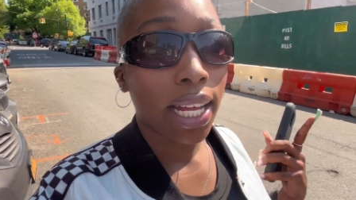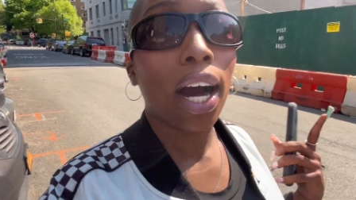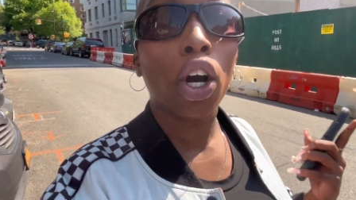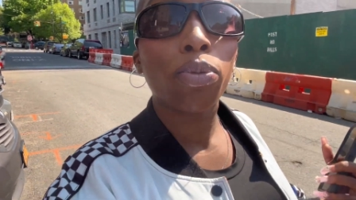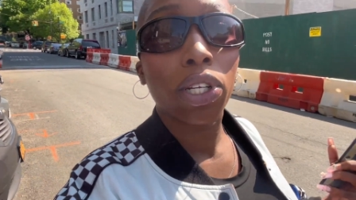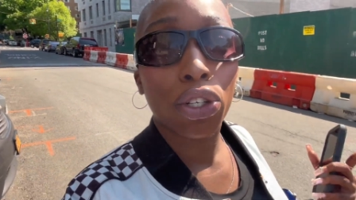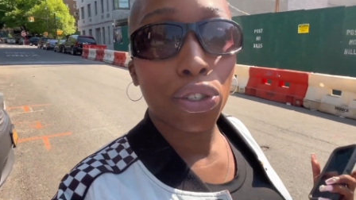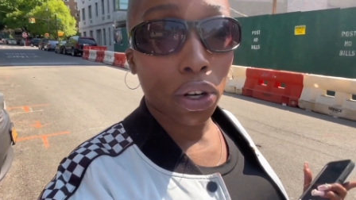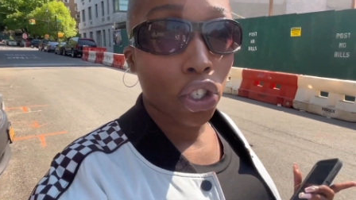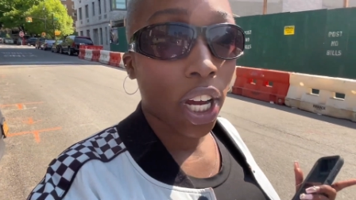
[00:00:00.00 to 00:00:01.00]
I hope this
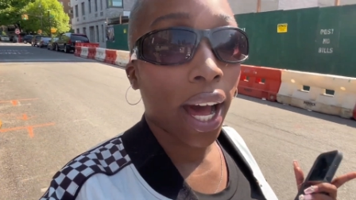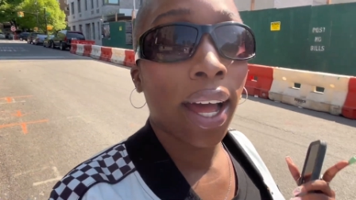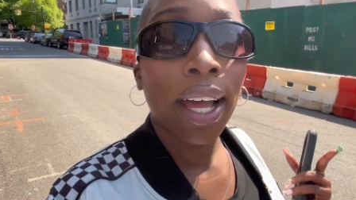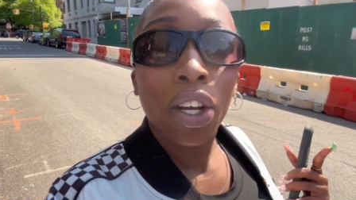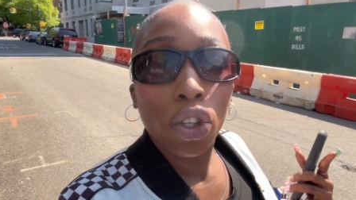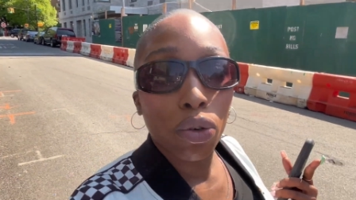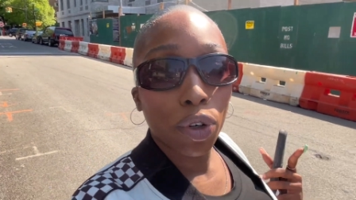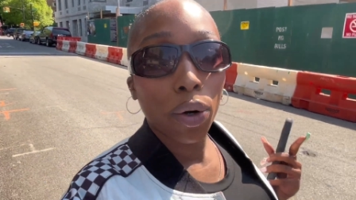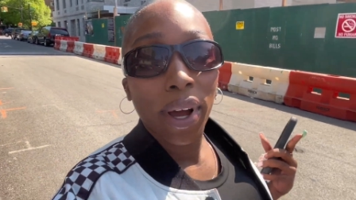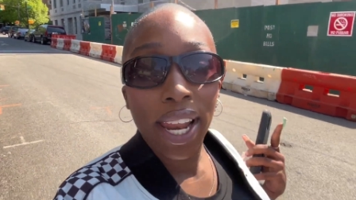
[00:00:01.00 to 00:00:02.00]
showed y'all the
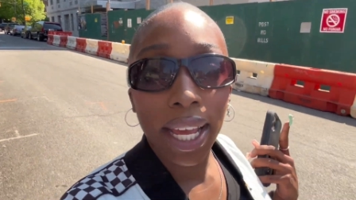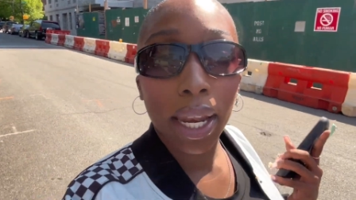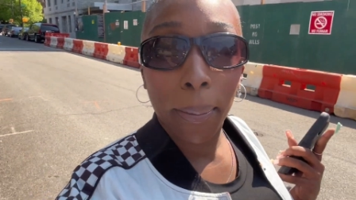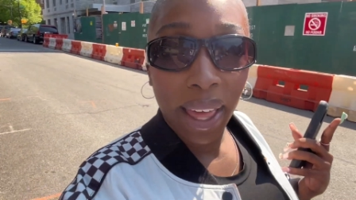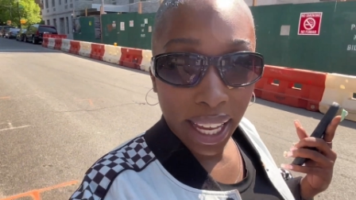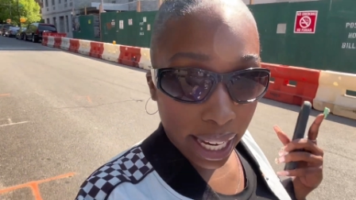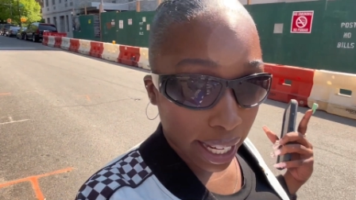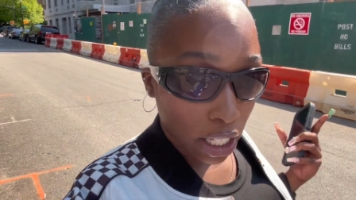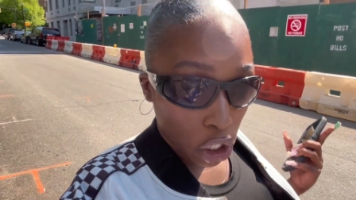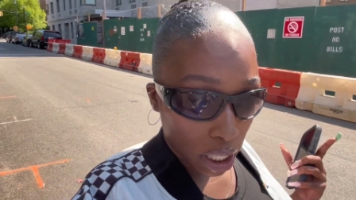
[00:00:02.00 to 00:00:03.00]
real way to get a bacon,
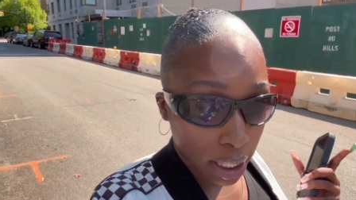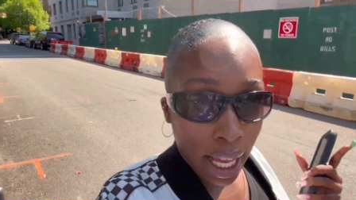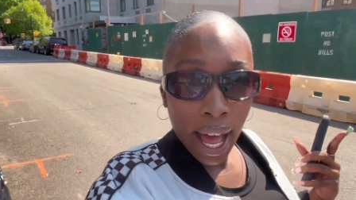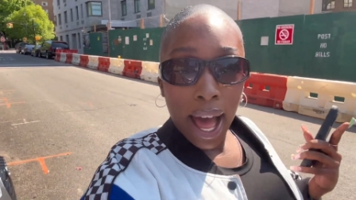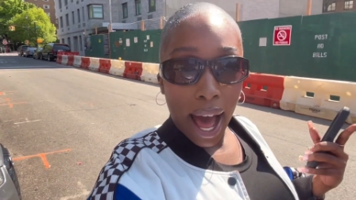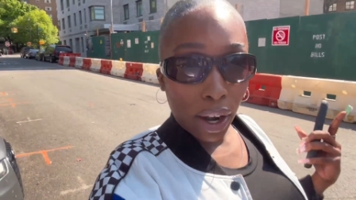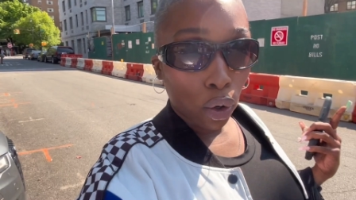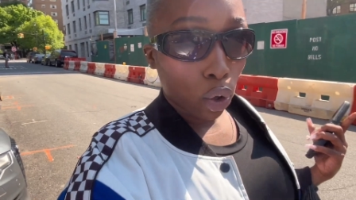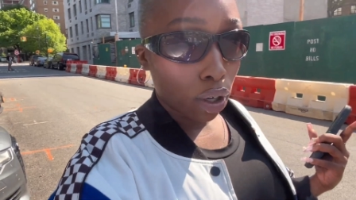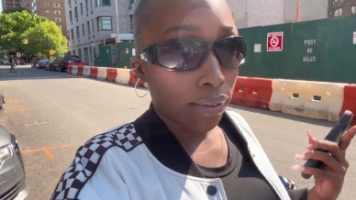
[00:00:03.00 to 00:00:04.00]
egg, and cheese, how to
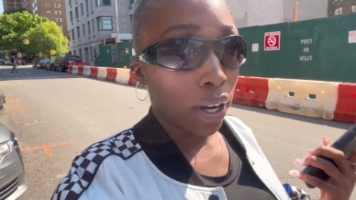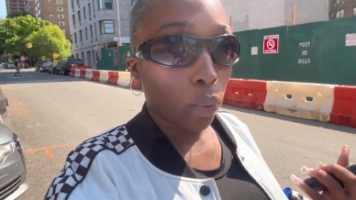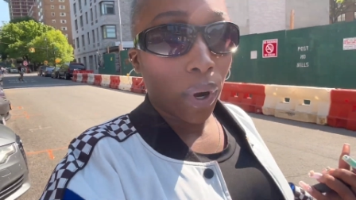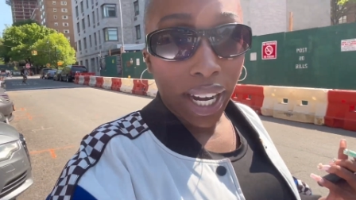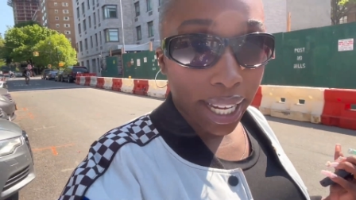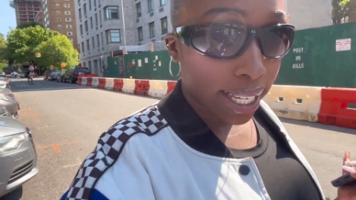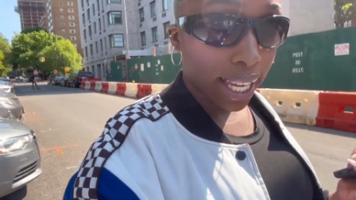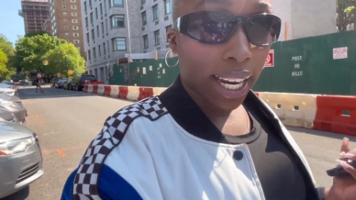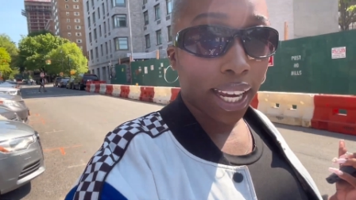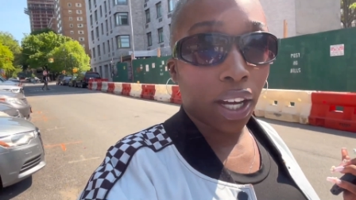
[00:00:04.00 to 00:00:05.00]
order it, where to
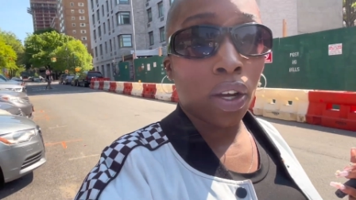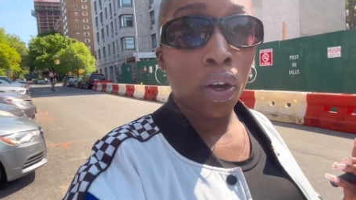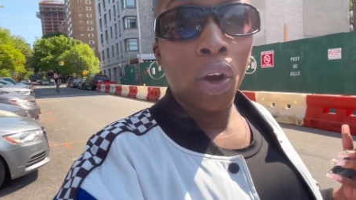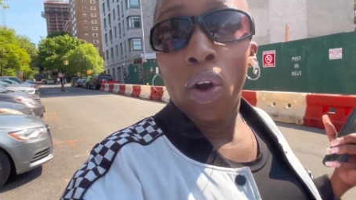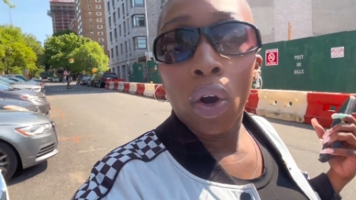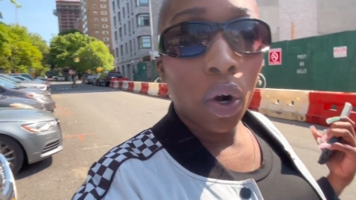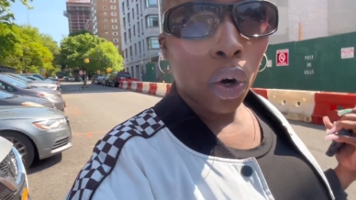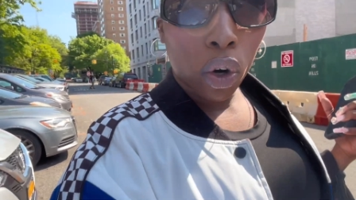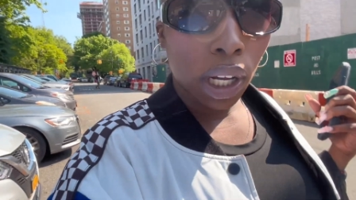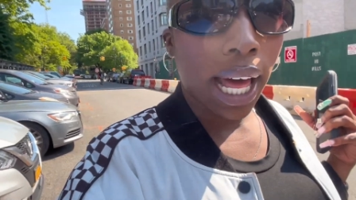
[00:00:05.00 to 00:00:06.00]
get it,
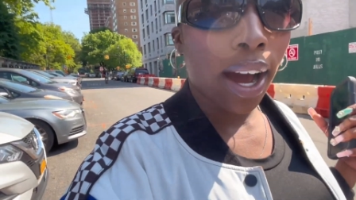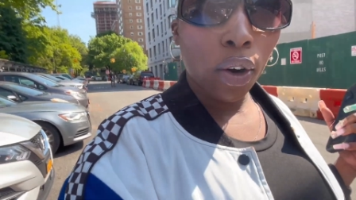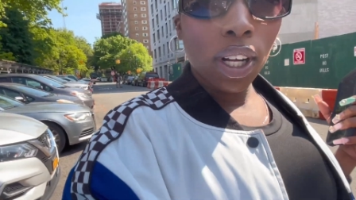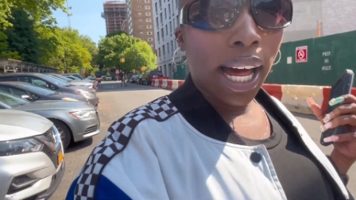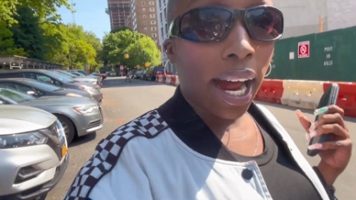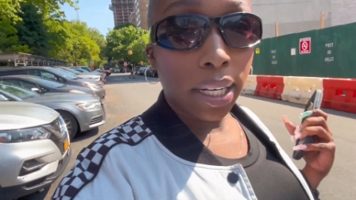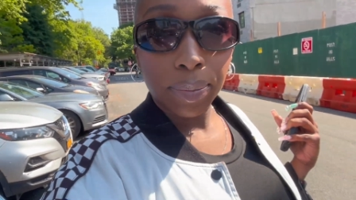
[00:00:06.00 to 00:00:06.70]
all that, all that.